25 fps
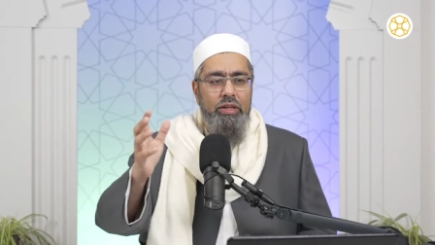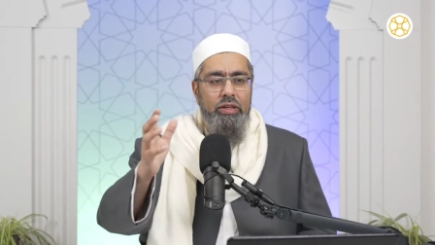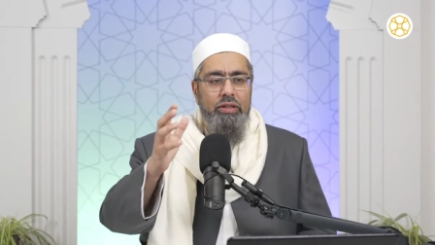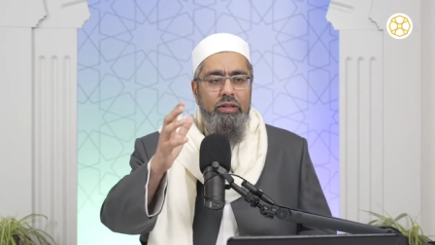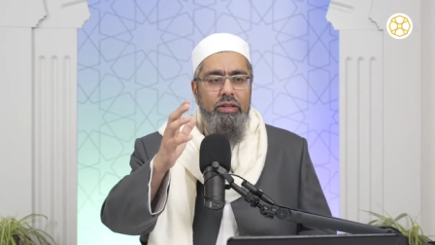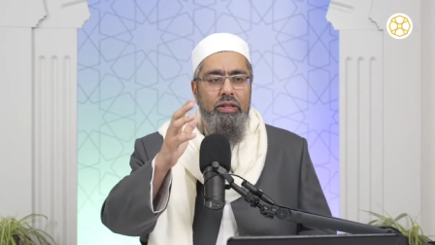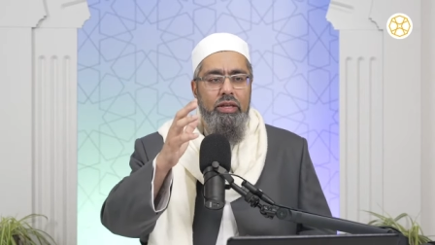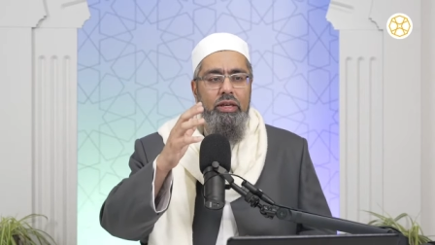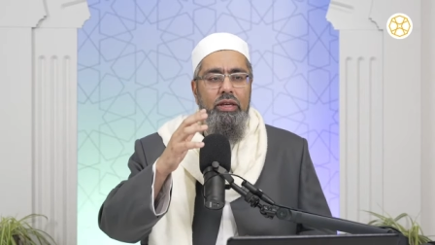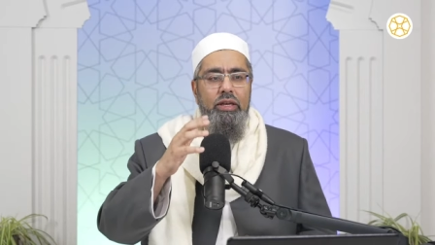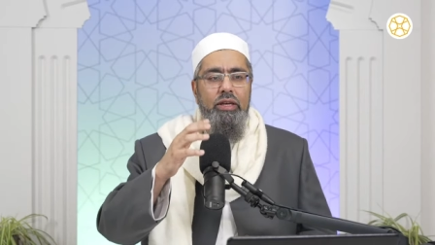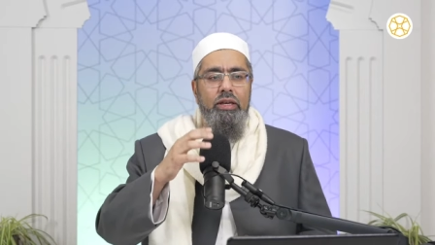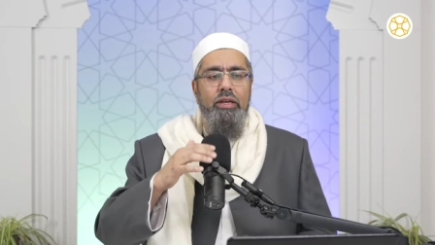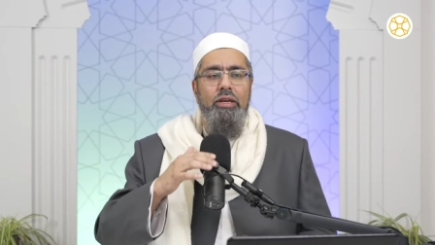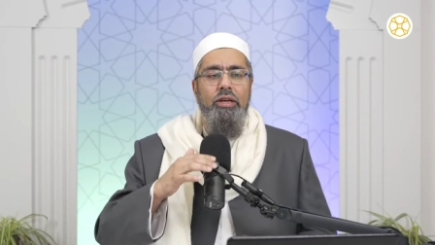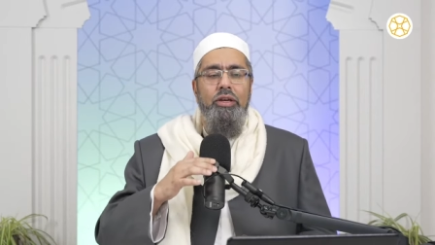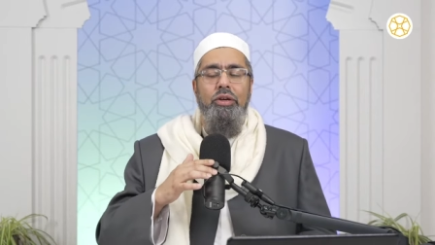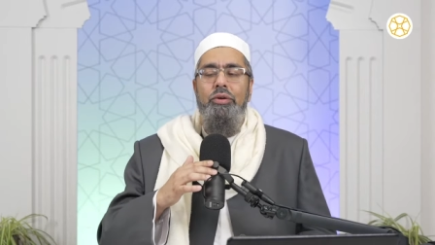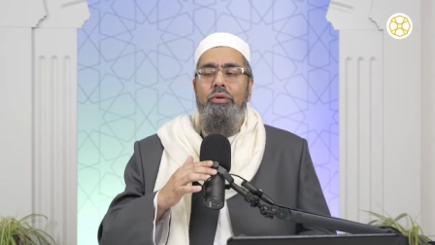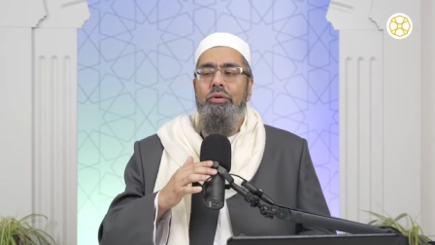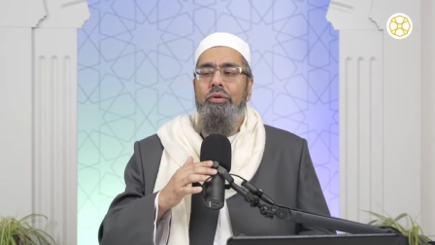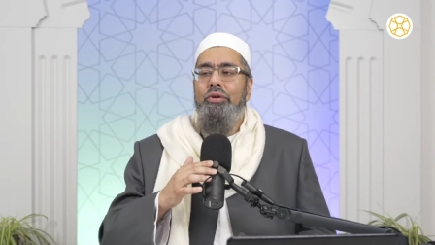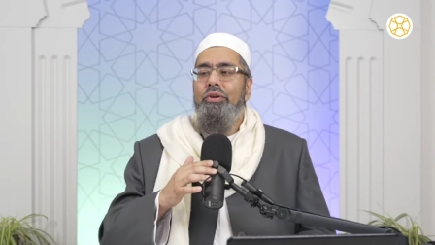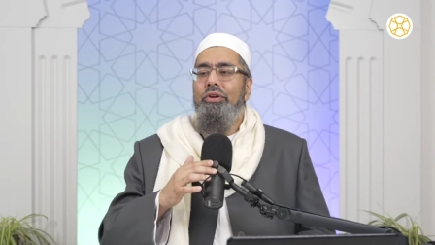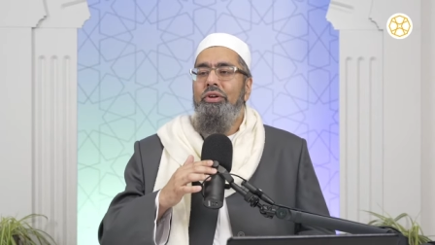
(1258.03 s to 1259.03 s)
the
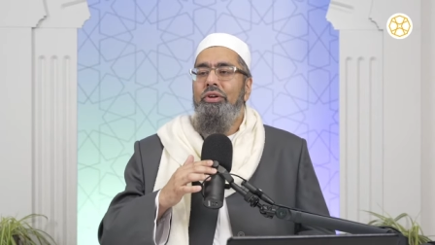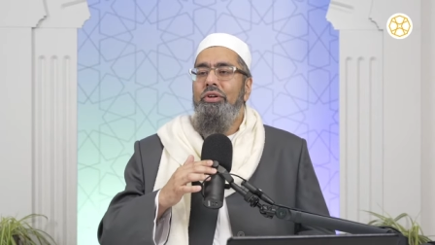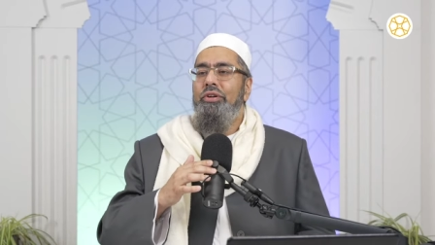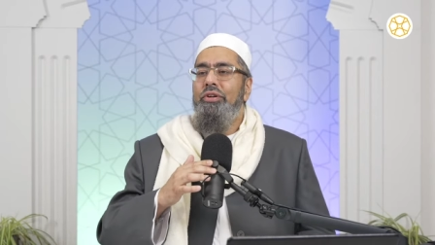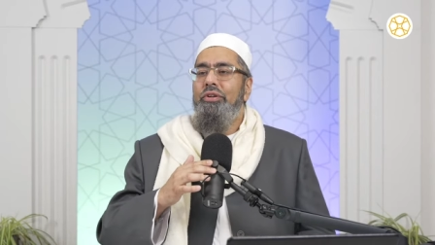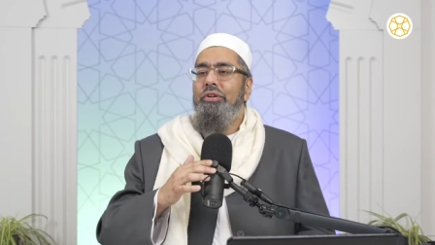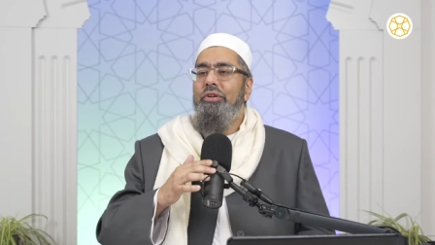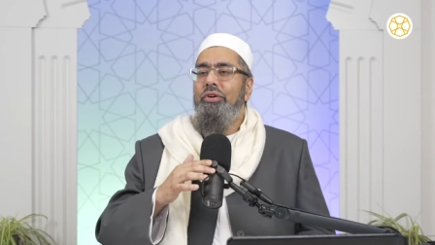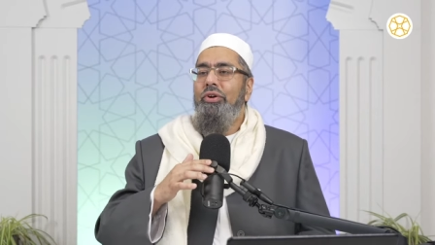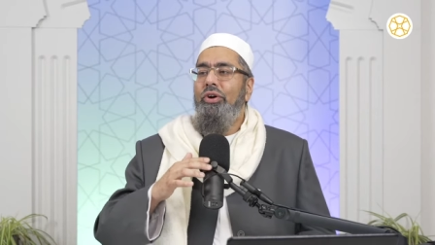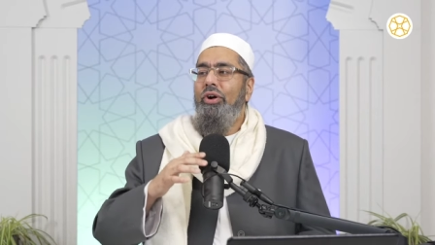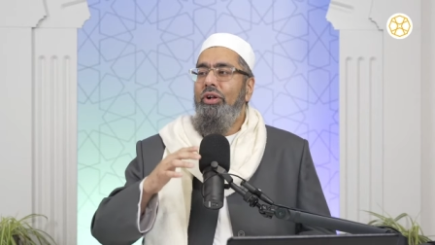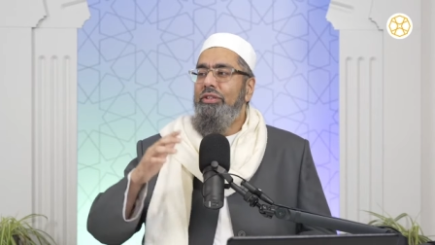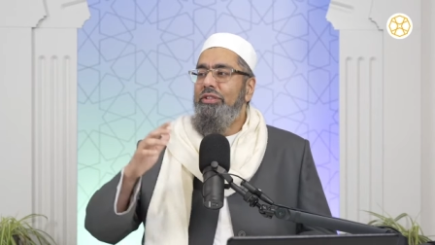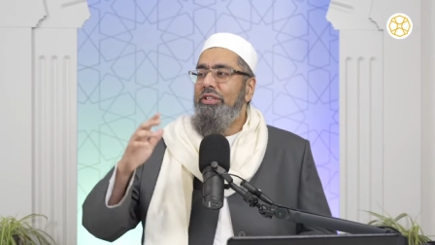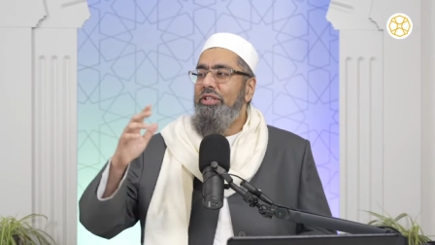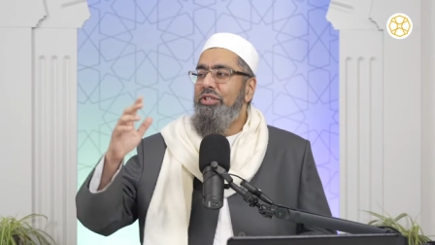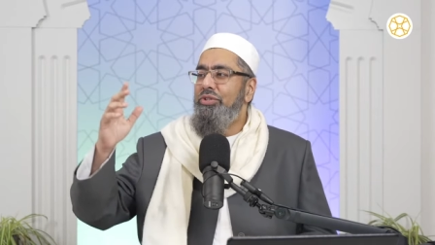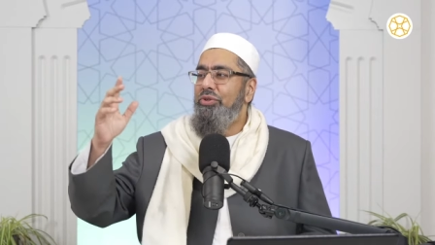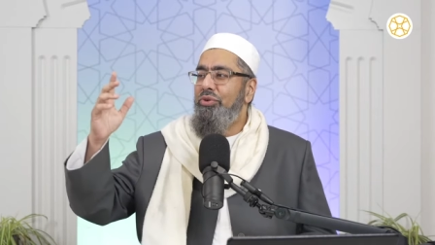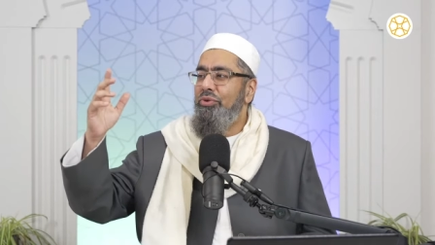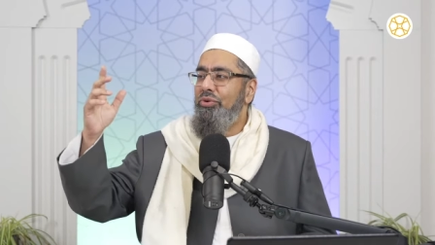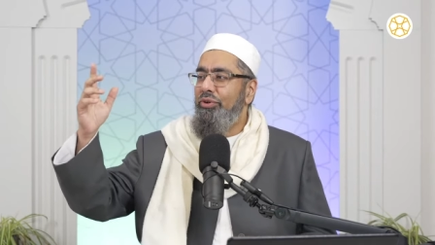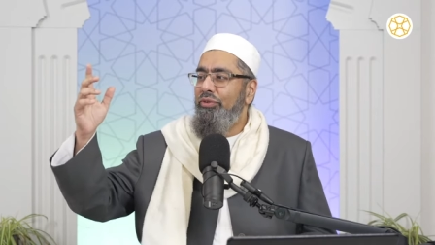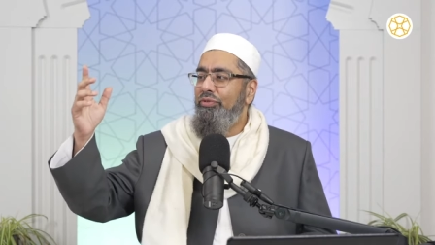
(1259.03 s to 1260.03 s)
calls us
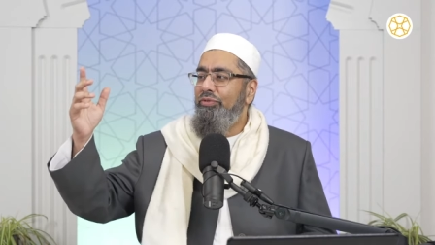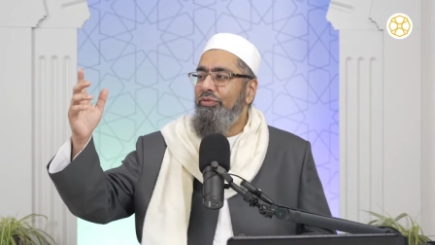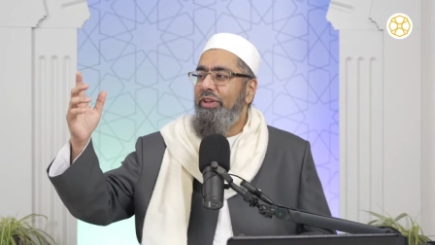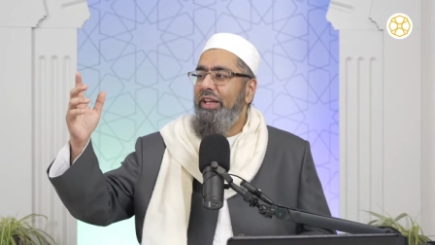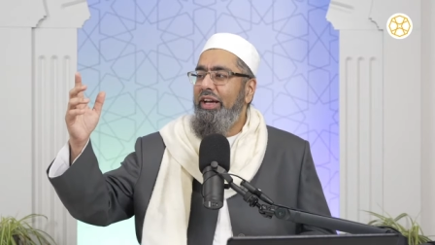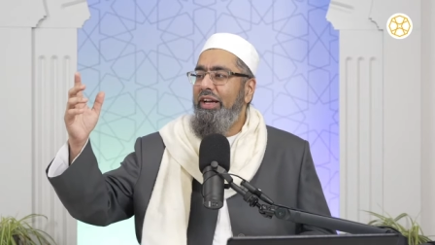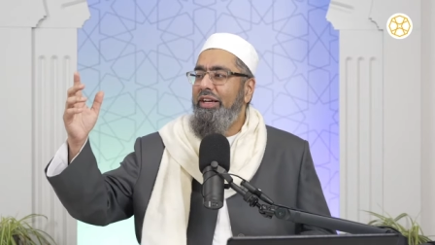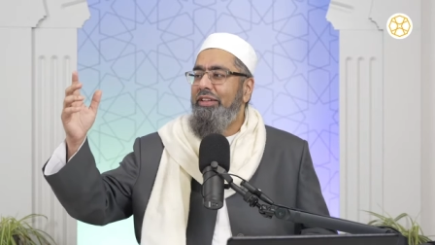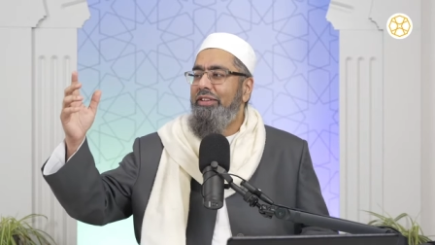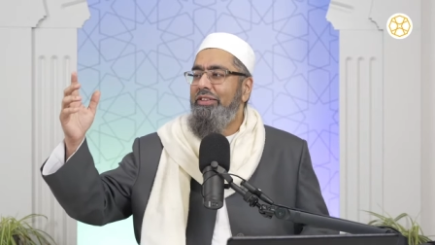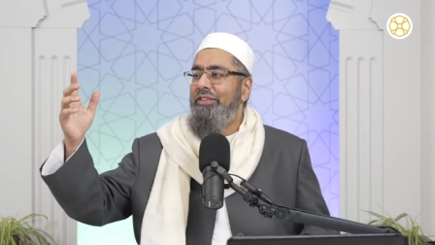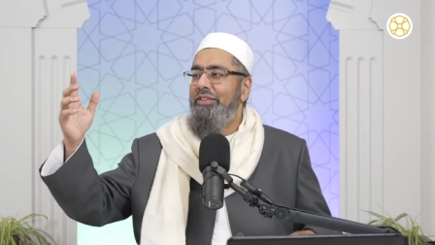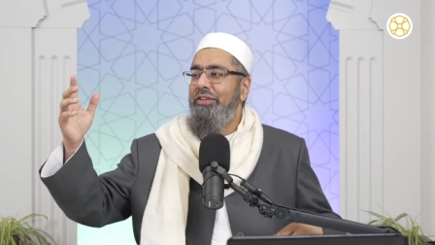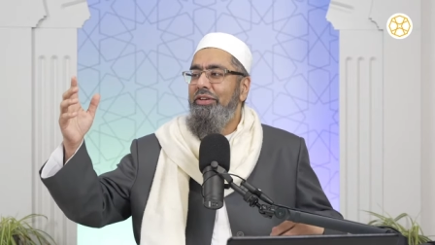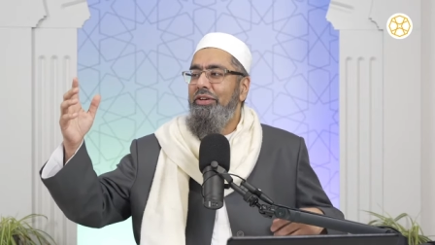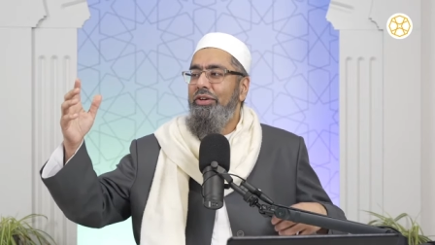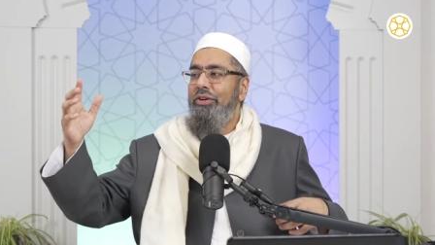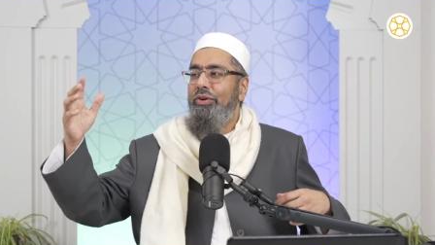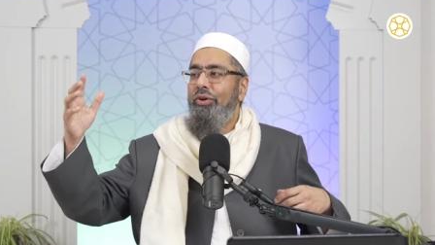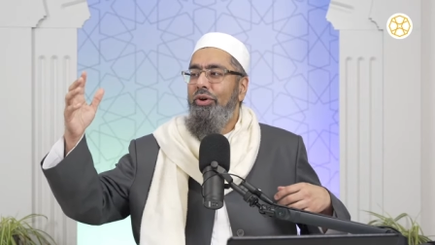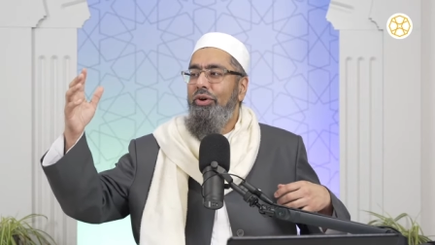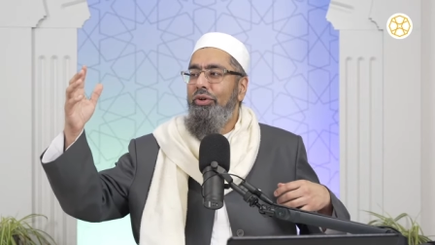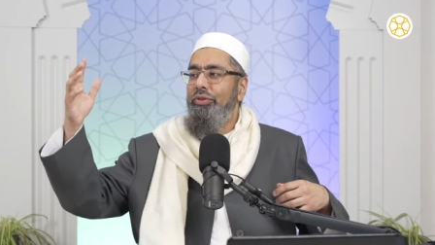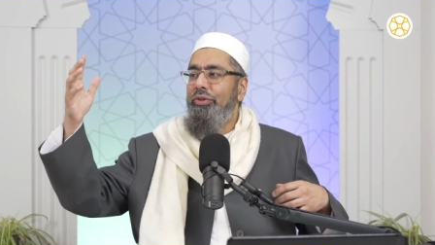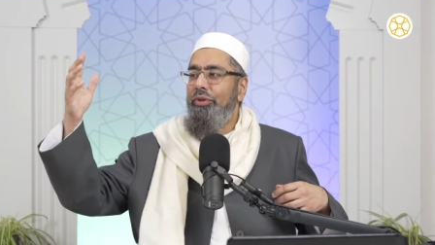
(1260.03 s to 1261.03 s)
to reflect
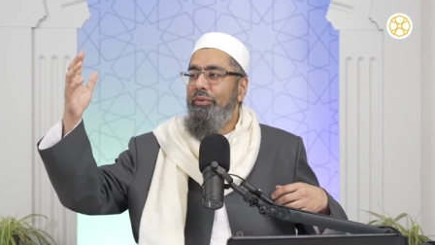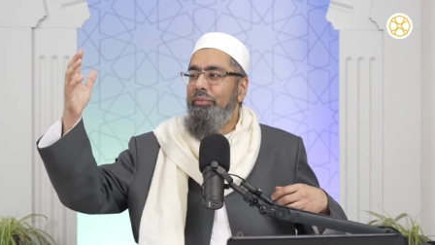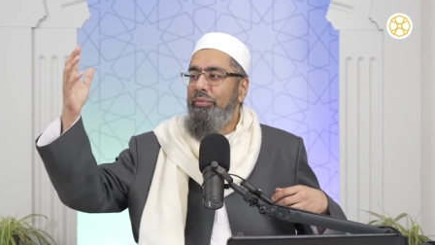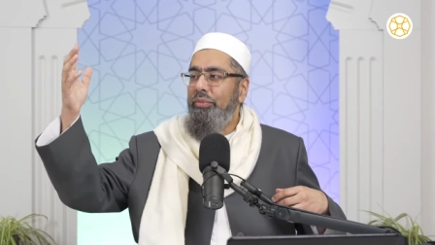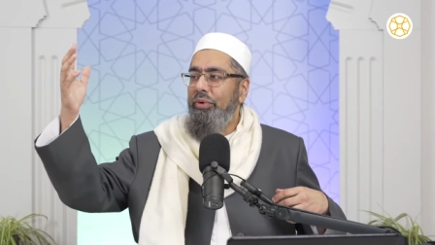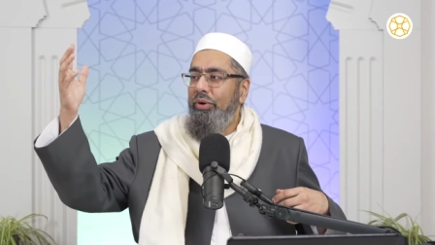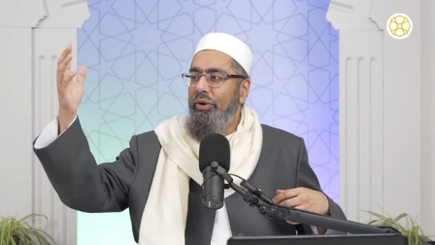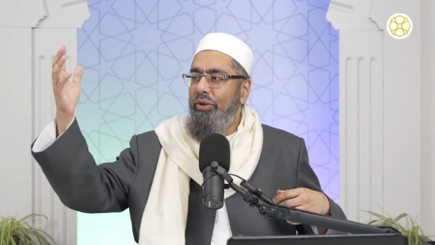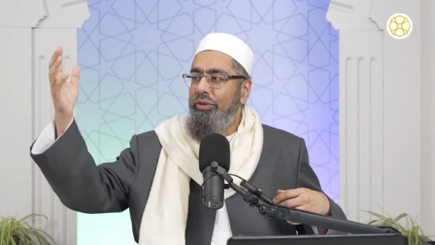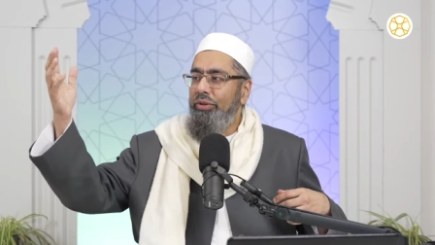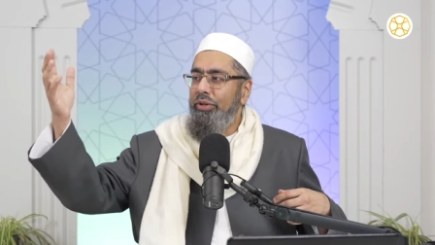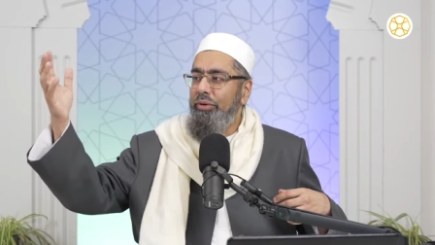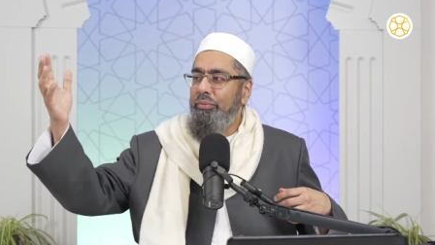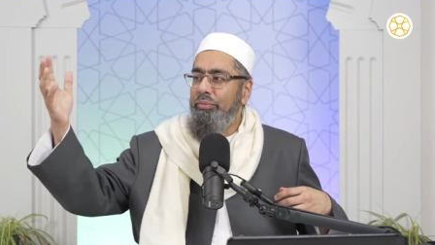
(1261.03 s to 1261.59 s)
on the on the